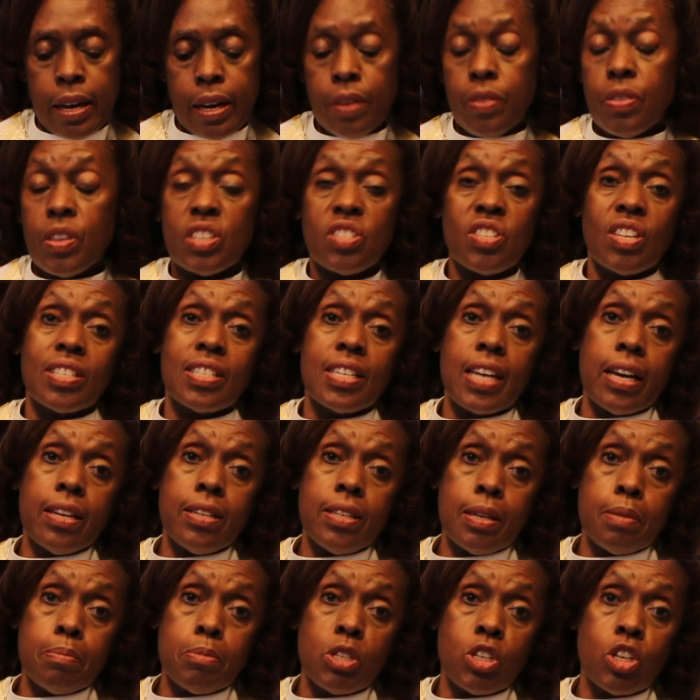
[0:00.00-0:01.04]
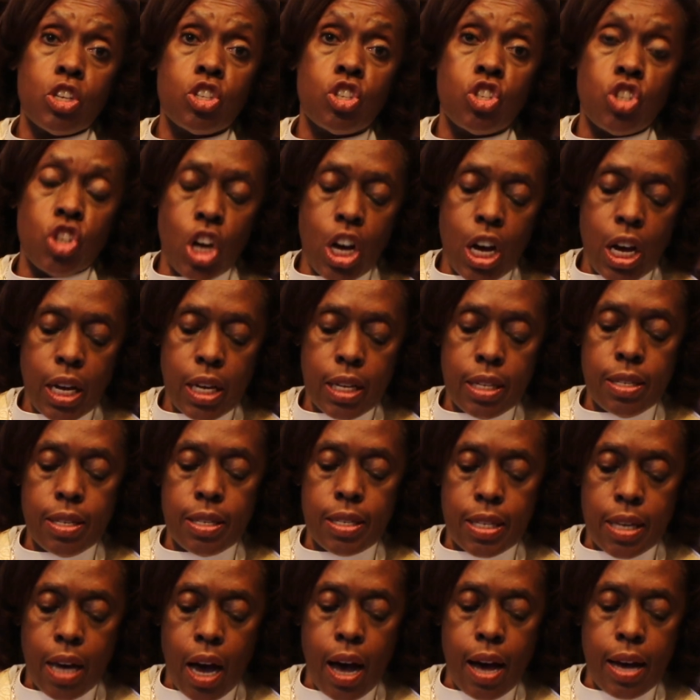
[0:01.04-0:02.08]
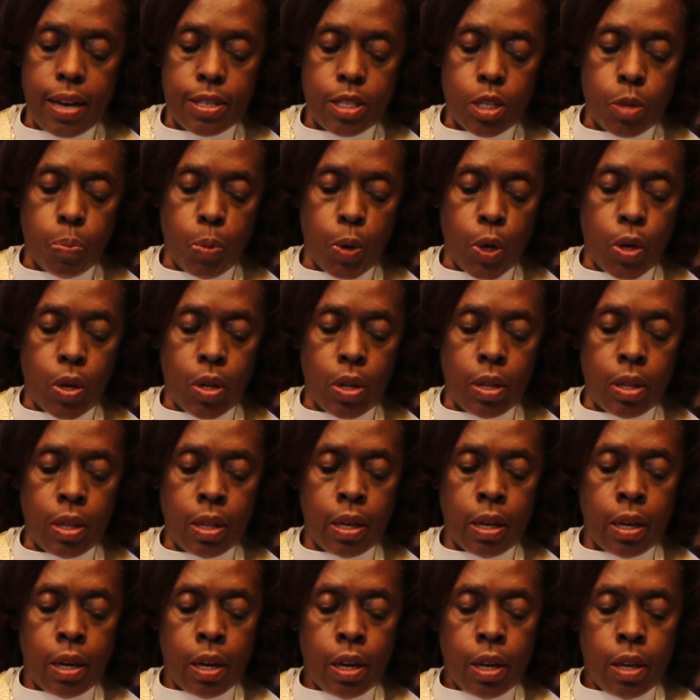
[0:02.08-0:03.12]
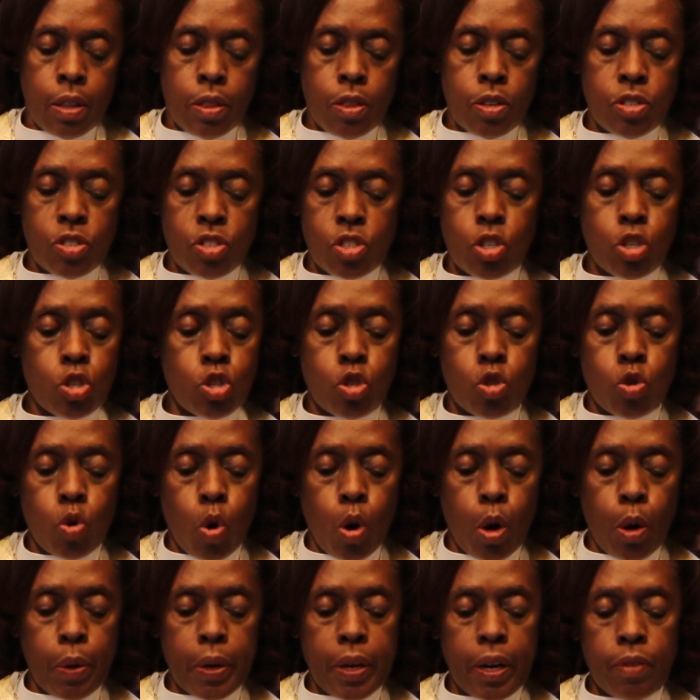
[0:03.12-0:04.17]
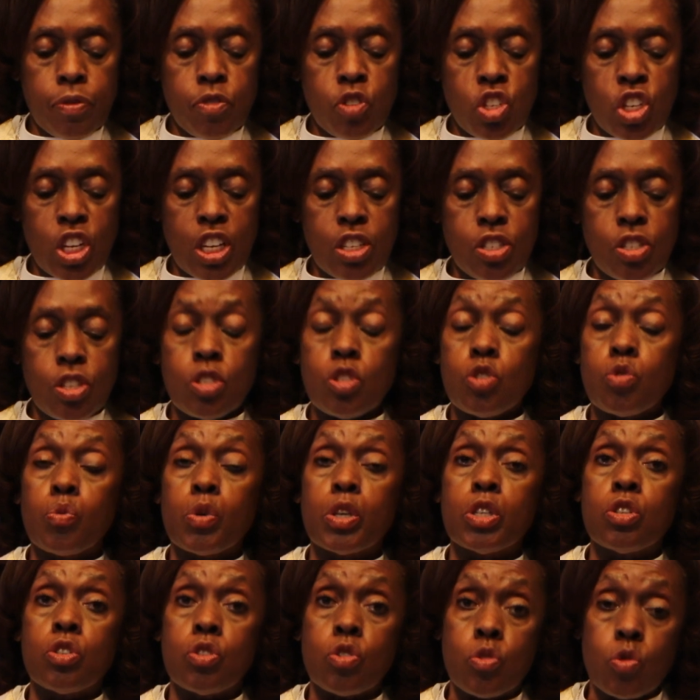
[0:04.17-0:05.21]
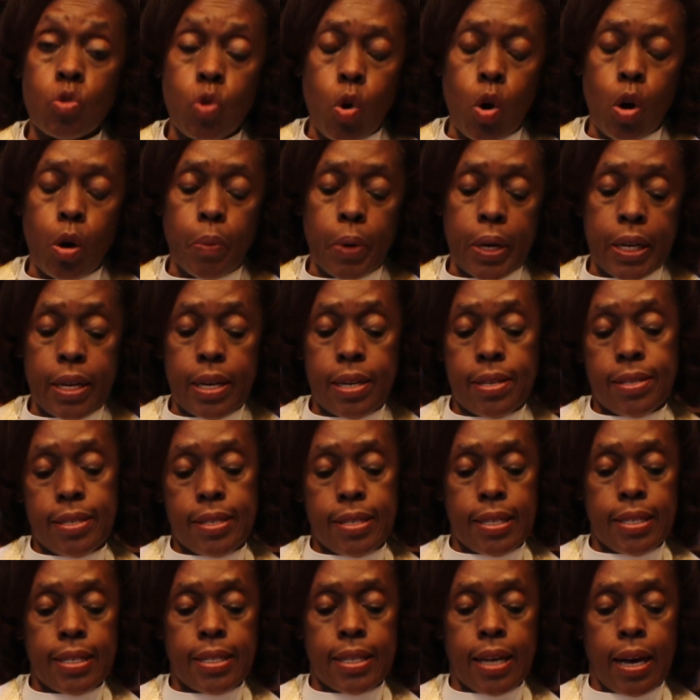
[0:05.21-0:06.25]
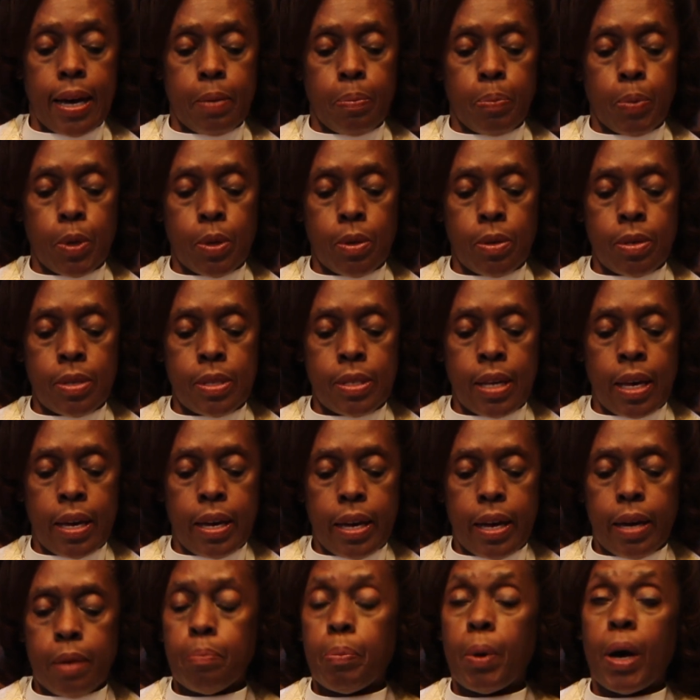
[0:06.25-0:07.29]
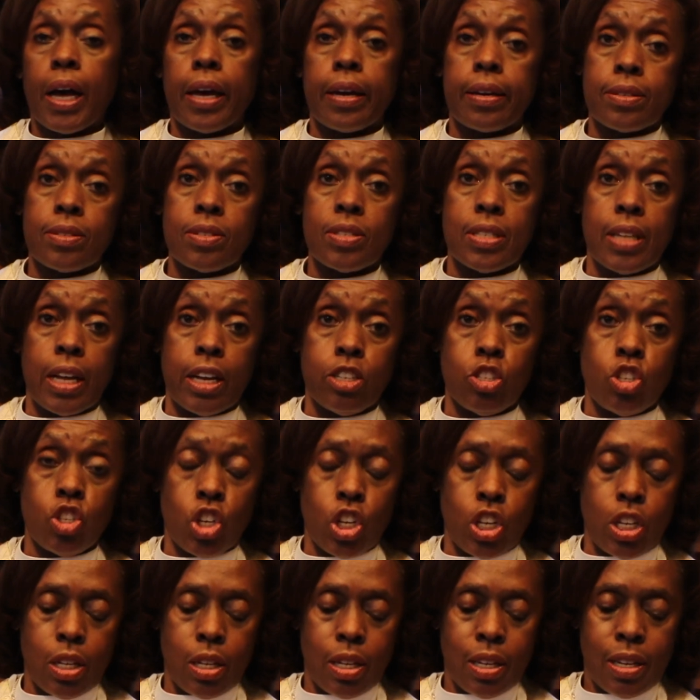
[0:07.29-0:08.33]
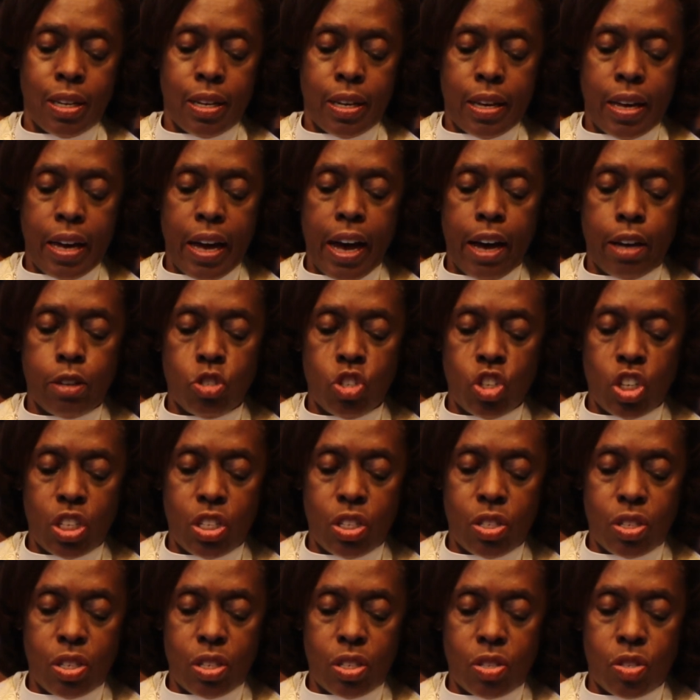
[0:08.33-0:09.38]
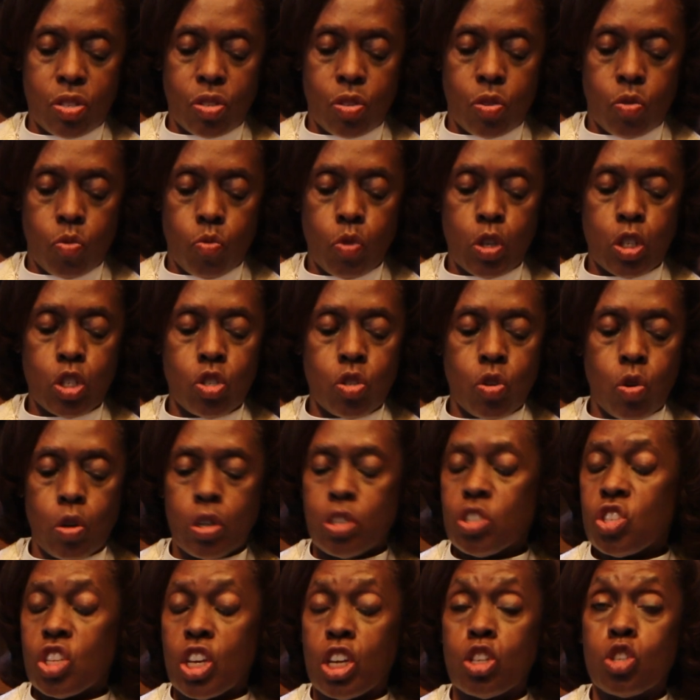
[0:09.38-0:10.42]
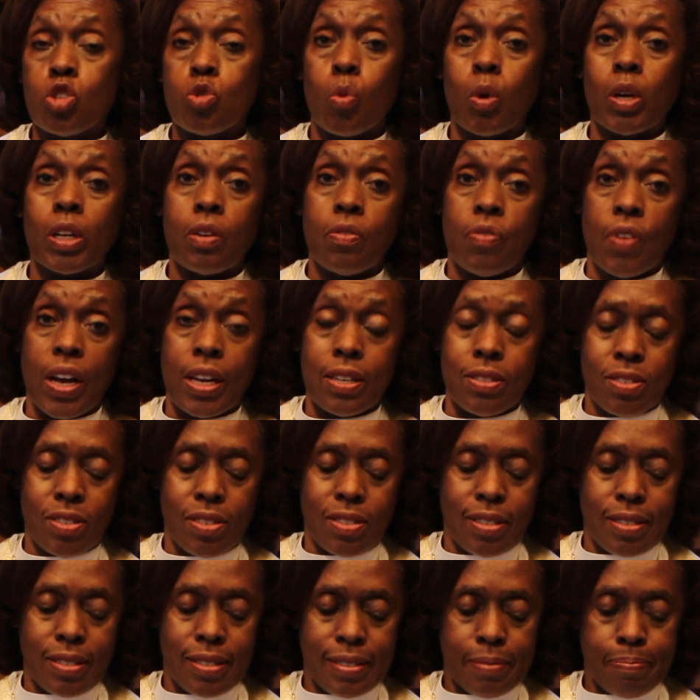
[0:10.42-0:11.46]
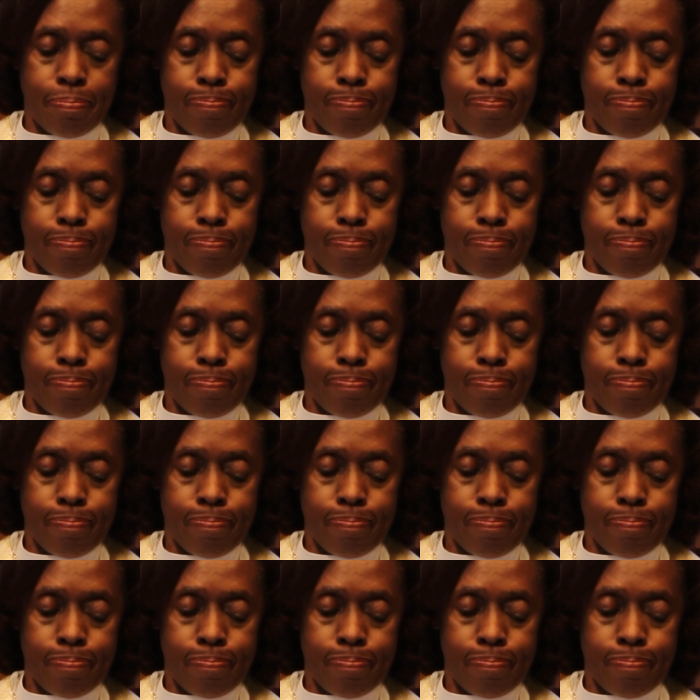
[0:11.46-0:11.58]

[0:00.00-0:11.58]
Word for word: In this addendum to John's gospel, this is the story of Jesus restoring his disciples and by extension, how Jesus restores each one of us.